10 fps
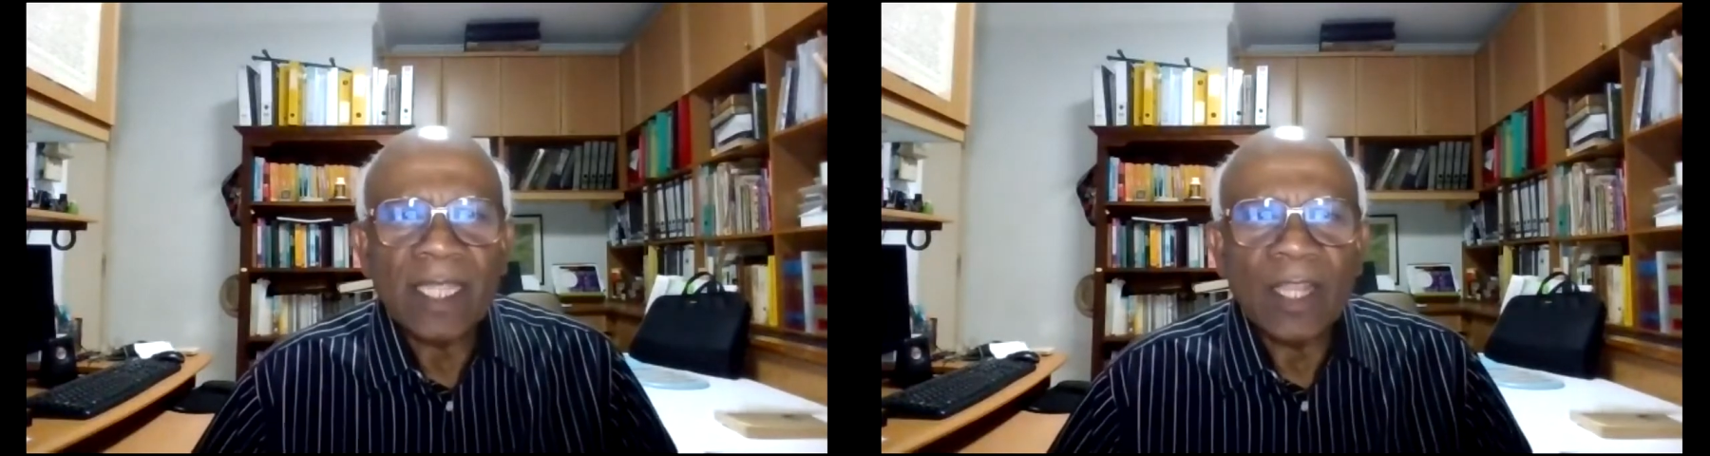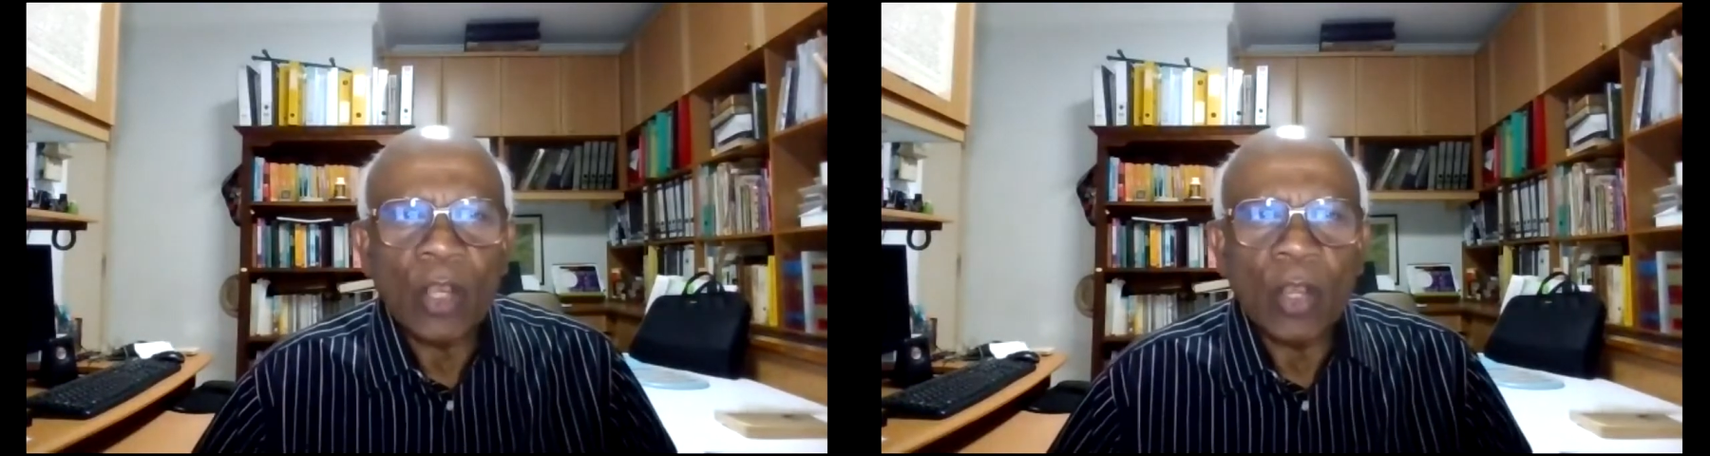
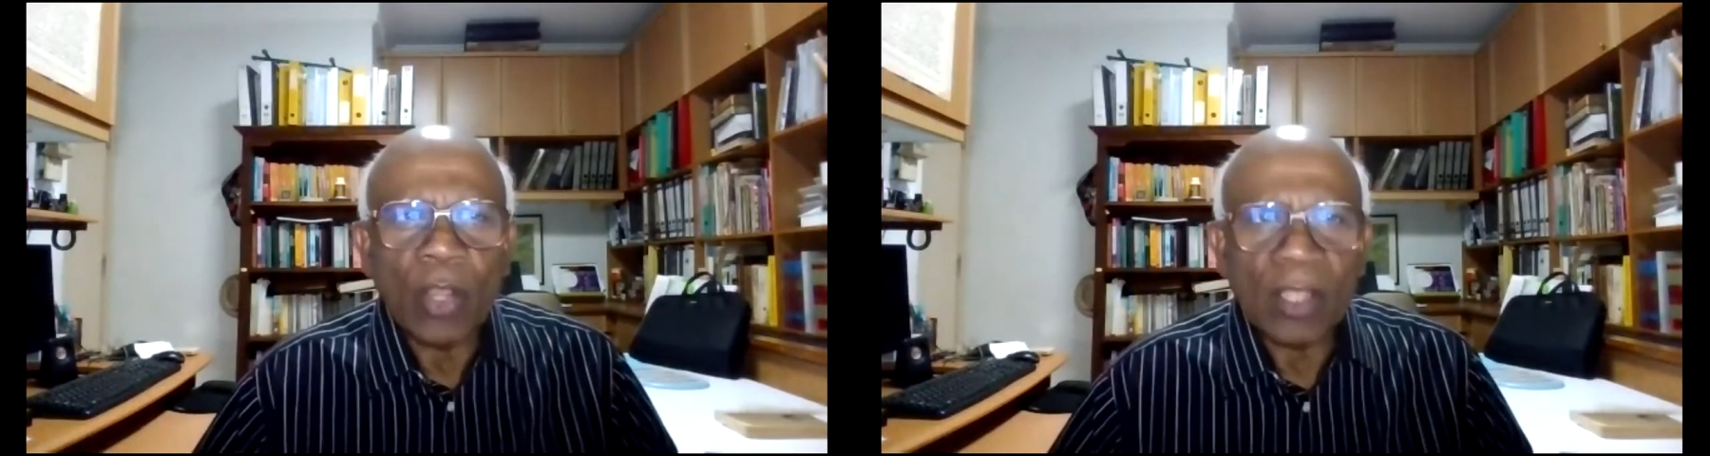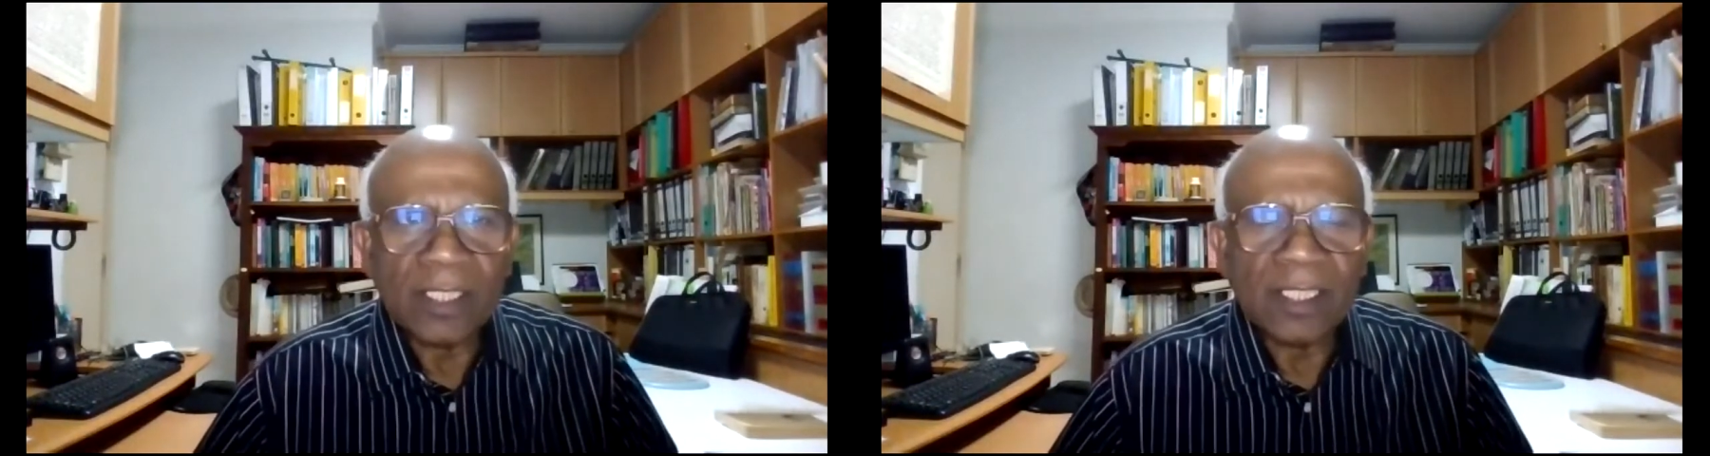
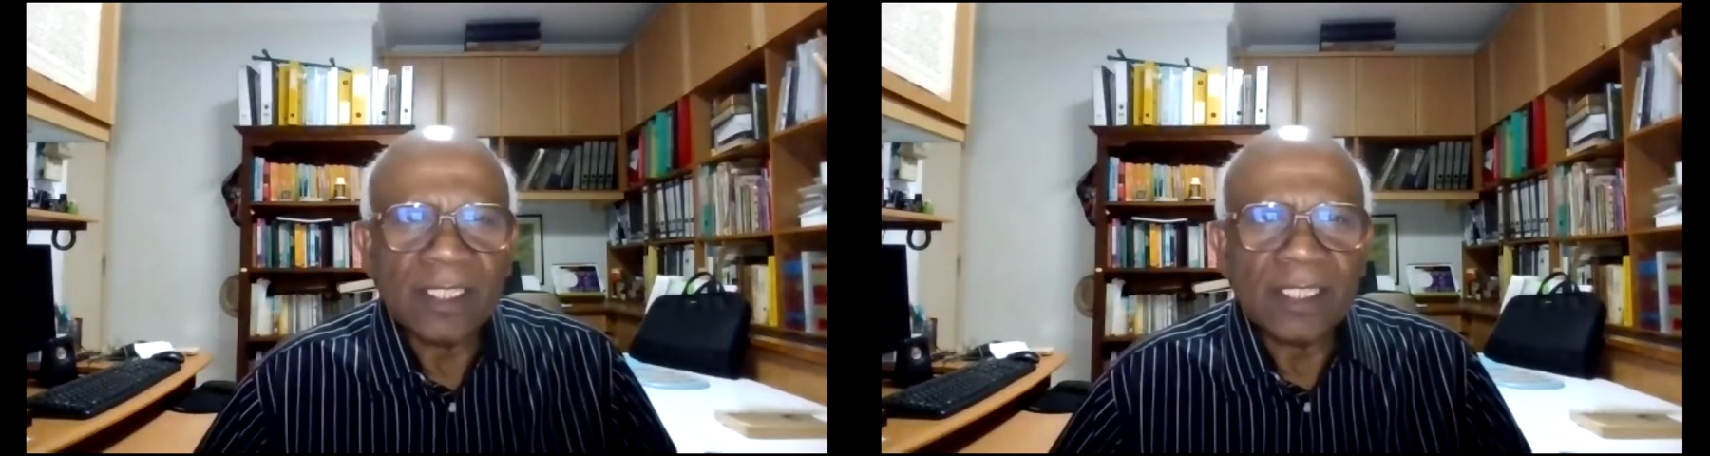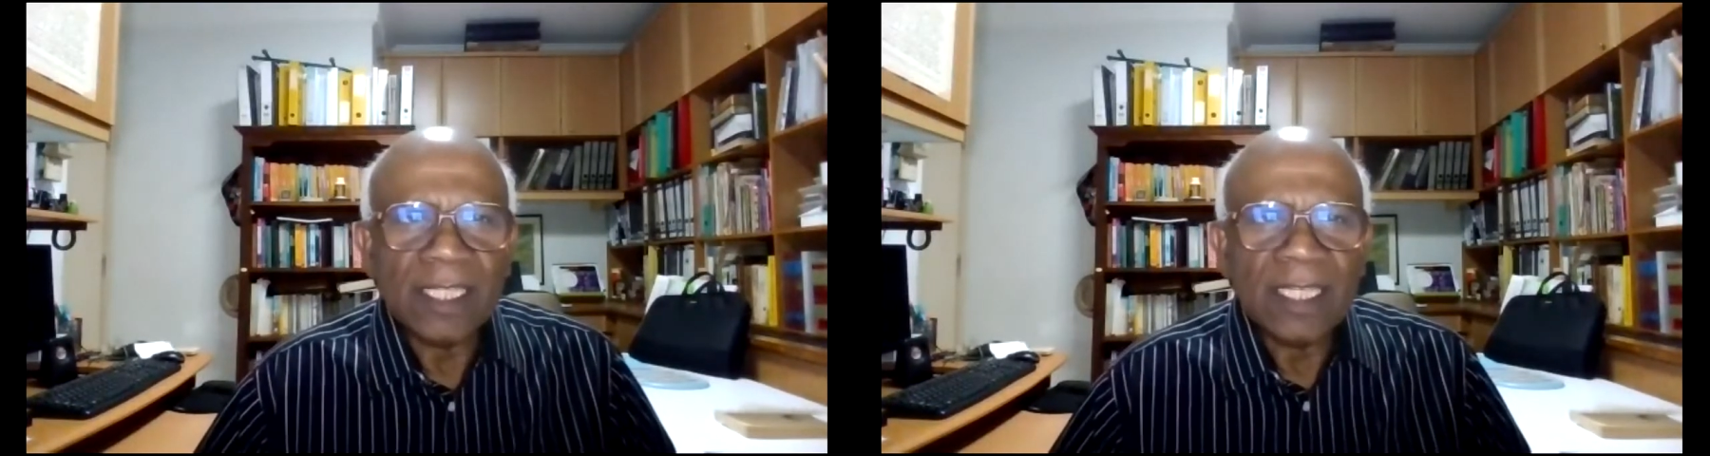
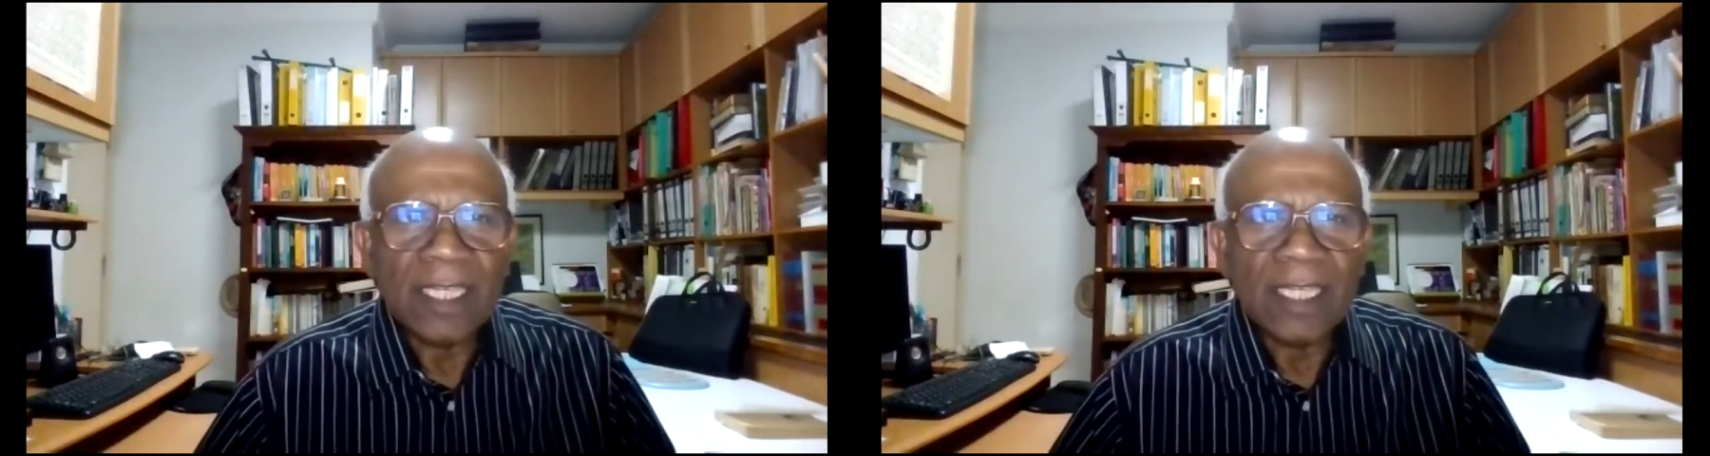losses